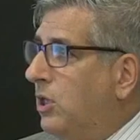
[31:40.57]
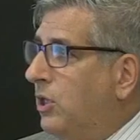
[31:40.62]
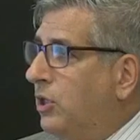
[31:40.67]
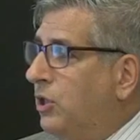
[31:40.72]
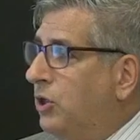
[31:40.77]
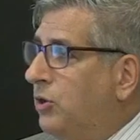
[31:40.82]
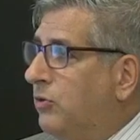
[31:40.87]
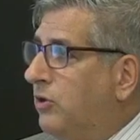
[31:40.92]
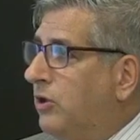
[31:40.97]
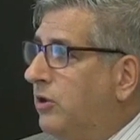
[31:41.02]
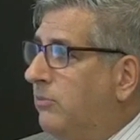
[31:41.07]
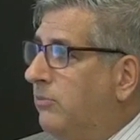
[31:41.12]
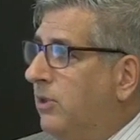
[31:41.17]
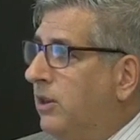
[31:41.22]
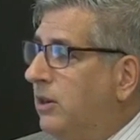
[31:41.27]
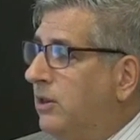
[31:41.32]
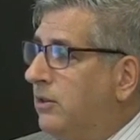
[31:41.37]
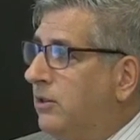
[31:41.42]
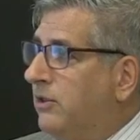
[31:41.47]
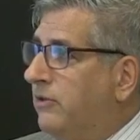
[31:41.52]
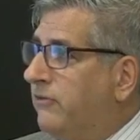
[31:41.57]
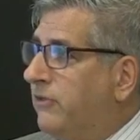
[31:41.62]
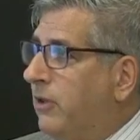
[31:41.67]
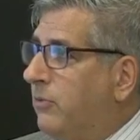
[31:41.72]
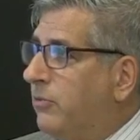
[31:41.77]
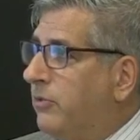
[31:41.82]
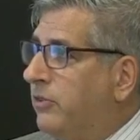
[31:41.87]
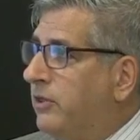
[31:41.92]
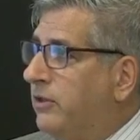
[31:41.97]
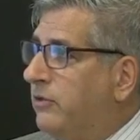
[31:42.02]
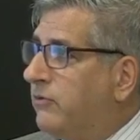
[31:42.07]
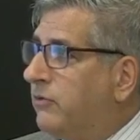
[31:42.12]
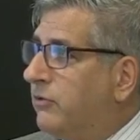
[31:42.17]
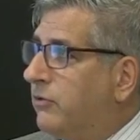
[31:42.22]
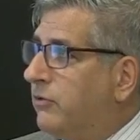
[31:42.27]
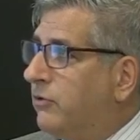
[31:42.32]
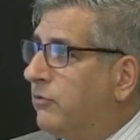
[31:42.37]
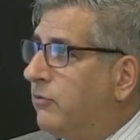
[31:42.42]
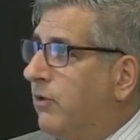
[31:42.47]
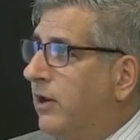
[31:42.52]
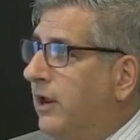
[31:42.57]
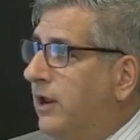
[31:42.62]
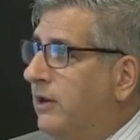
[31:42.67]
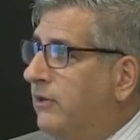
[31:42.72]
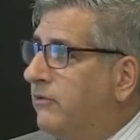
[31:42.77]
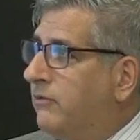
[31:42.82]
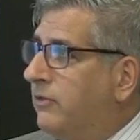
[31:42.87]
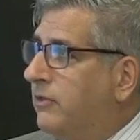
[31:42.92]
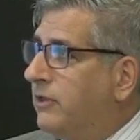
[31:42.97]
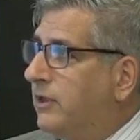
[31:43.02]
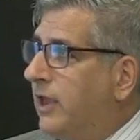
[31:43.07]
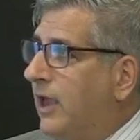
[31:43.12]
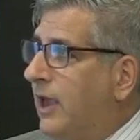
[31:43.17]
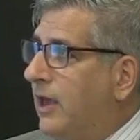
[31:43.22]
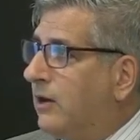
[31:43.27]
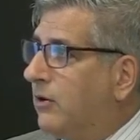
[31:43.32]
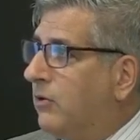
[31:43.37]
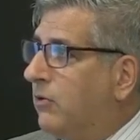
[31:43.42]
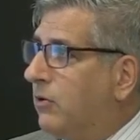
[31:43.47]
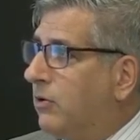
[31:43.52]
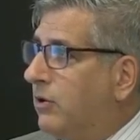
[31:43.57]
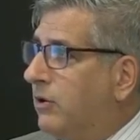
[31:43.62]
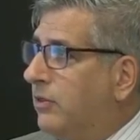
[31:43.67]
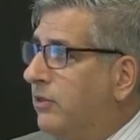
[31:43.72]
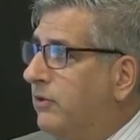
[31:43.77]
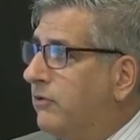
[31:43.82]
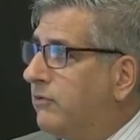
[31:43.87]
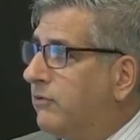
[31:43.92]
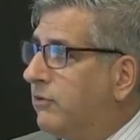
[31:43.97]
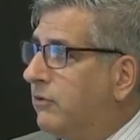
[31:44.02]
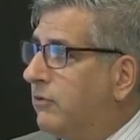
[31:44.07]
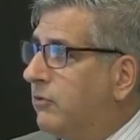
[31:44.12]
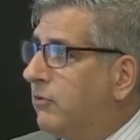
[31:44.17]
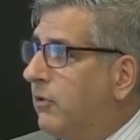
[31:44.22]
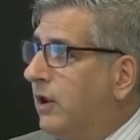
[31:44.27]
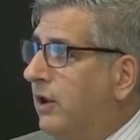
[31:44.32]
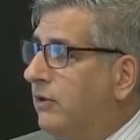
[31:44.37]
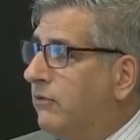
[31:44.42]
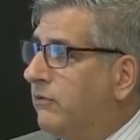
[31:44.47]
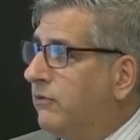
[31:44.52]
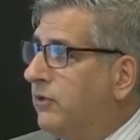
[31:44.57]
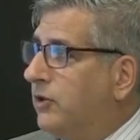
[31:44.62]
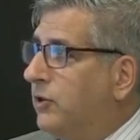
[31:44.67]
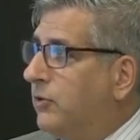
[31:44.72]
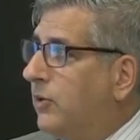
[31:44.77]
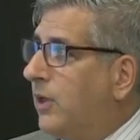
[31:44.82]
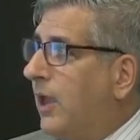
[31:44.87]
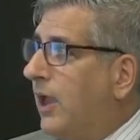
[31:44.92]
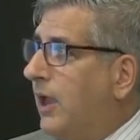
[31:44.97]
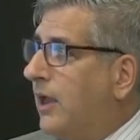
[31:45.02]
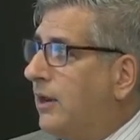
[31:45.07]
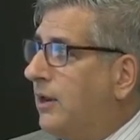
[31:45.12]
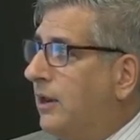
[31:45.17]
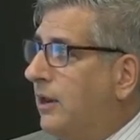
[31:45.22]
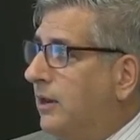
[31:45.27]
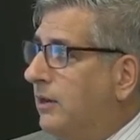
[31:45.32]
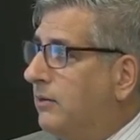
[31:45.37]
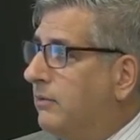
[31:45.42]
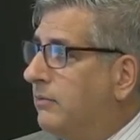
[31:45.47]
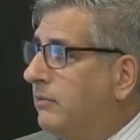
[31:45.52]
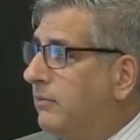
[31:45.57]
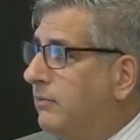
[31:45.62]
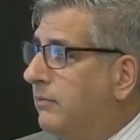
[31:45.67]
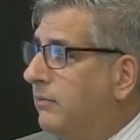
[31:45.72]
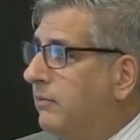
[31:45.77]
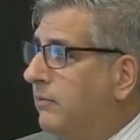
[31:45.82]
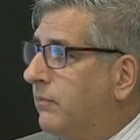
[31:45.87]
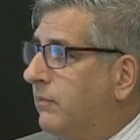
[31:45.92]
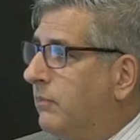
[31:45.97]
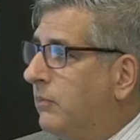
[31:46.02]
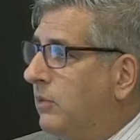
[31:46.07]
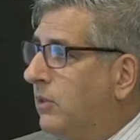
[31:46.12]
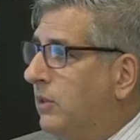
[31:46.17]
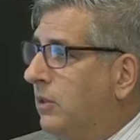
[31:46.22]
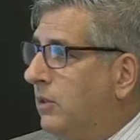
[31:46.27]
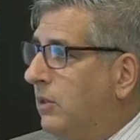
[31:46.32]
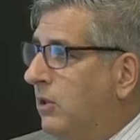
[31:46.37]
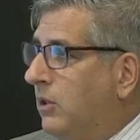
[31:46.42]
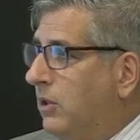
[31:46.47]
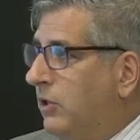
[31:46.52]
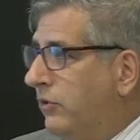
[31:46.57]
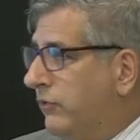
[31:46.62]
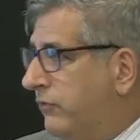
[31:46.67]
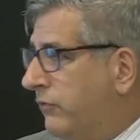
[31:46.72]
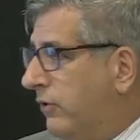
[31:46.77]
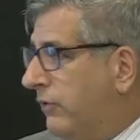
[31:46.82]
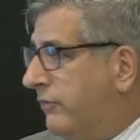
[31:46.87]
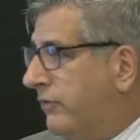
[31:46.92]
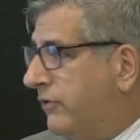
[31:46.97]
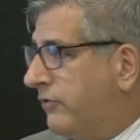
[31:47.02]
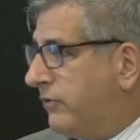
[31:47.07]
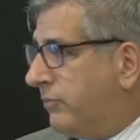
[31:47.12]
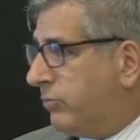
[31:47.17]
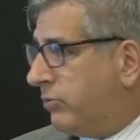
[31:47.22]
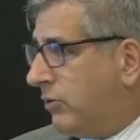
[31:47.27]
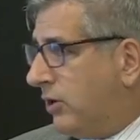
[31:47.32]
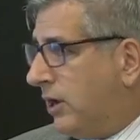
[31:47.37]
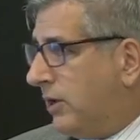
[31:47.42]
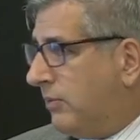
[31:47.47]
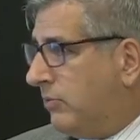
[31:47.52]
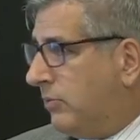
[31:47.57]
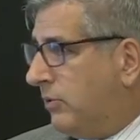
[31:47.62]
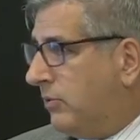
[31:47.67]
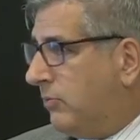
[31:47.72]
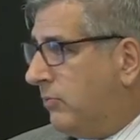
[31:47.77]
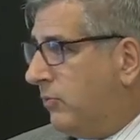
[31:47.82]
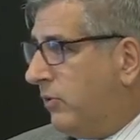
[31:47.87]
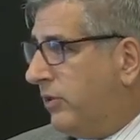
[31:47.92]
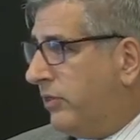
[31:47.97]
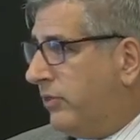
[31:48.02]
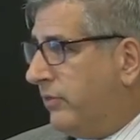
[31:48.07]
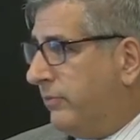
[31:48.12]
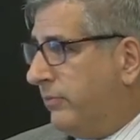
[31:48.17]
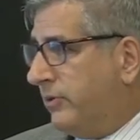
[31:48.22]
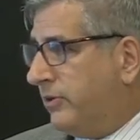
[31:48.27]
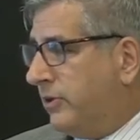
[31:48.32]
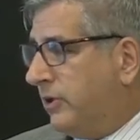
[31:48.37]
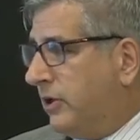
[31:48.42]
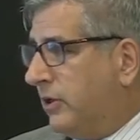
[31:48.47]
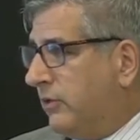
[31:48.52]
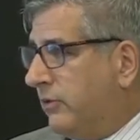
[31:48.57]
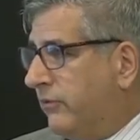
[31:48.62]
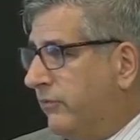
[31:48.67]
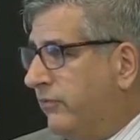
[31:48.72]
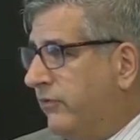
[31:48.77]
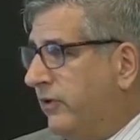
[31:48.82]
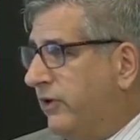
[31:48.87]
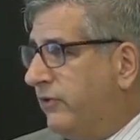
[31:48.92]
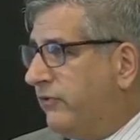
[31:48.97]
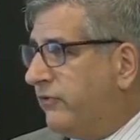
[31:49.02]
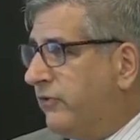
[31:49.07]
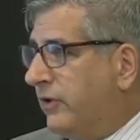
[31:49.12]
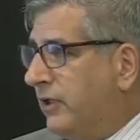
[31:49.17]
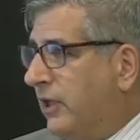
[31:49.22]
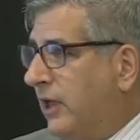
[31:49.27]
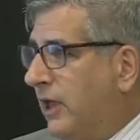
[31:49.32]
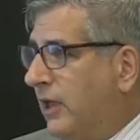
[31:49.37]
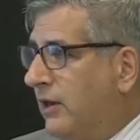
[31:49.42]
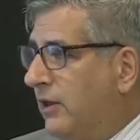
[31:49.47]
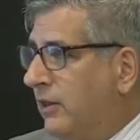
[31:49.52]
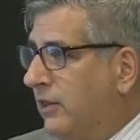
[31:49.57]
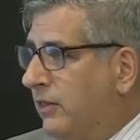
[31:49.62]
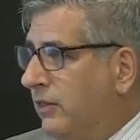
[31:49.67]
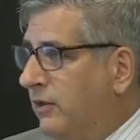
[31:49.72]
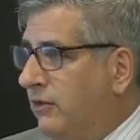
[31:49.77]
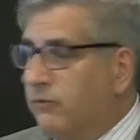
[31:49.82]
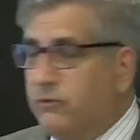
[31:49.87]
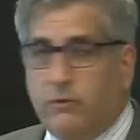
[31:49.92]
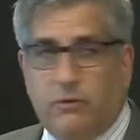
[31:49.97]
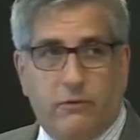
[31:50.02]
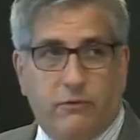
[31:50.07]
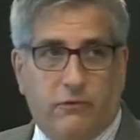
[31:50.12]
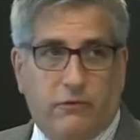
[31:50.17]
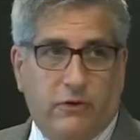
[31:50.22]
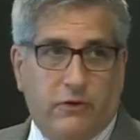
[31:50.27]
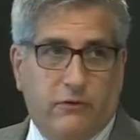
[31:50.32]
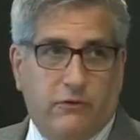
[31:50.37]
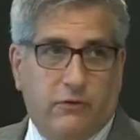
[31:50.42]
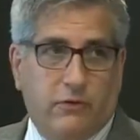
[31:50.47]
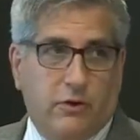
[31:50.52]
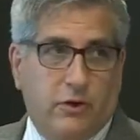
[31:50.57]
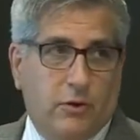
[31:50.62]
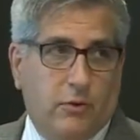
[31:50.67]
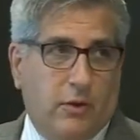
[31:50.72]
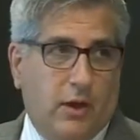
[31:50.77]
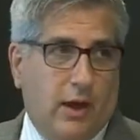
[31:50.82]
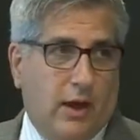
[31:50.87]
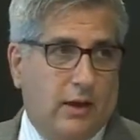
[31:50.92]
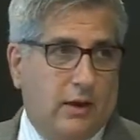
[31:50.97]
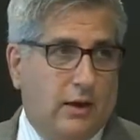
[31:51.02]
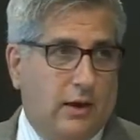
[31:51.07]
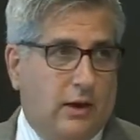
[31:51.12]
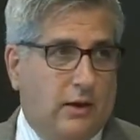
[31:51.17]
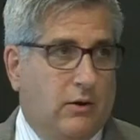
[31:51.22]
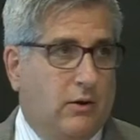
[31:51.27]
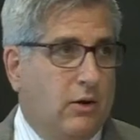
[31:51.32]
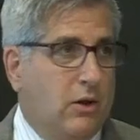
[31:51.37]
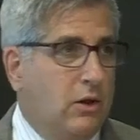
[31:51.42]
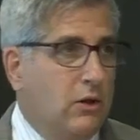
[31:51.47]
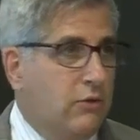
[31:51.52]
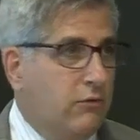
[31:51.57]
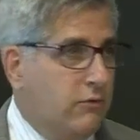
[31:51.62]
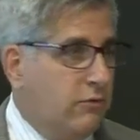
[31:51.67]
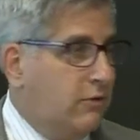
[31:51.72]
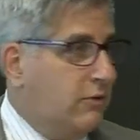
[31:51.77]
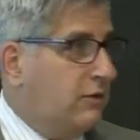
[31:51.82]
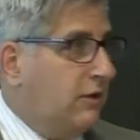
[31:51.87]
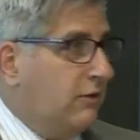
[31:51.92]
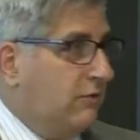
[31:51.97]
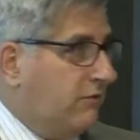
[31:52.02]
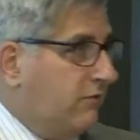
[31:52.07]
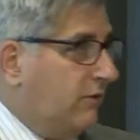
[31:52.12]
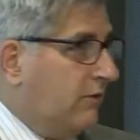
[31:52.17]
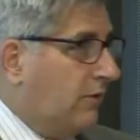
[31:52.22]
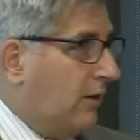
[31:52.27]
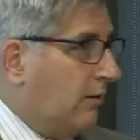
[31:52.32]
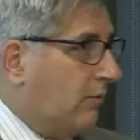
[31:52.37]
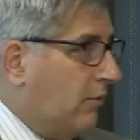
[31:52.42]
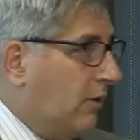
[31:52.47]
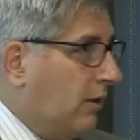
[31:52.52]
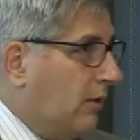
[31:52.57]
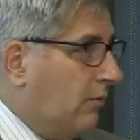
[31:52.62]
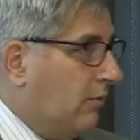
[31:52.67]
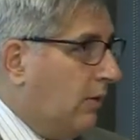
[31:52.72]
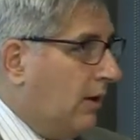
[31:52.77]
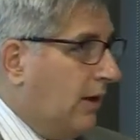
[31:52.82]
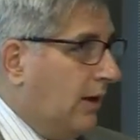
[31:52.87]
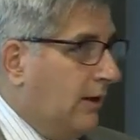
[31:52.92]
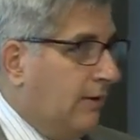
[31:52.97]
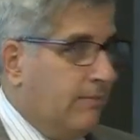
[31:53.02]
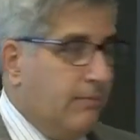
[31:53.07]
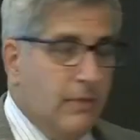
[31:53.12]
you can immediately say, well, these are the grains in the category. These are the grains that you can eat. So if there's a problem with a particular fish, again, these are the fish that you can eat, so that they see that right away.